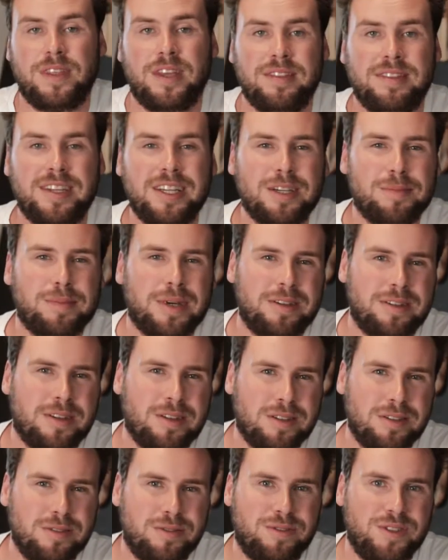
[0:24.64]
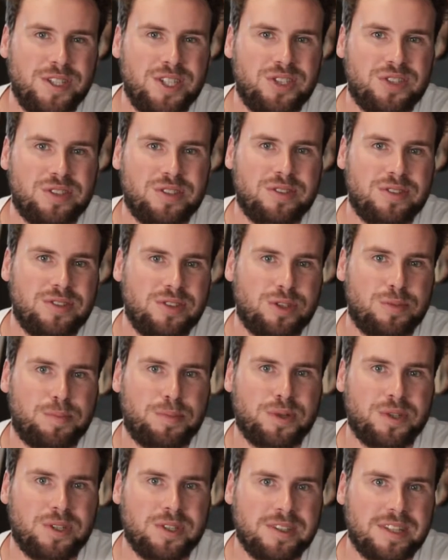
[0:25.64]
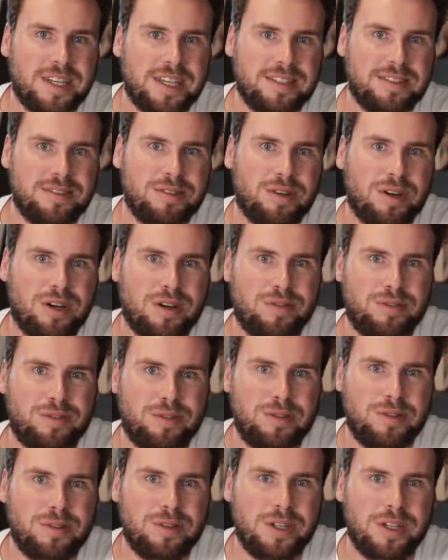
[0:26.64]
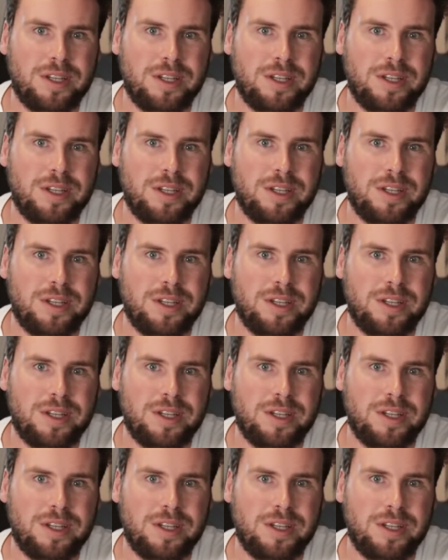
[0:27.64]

Think about all the features your product has to offer.